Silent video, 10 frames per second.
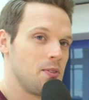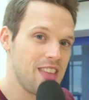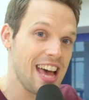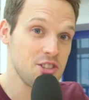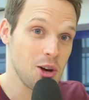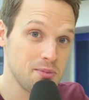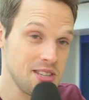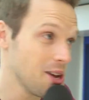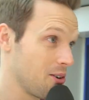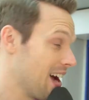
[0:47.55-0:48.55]
They're top
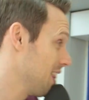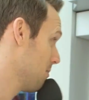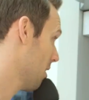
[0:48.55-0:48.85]
secret at the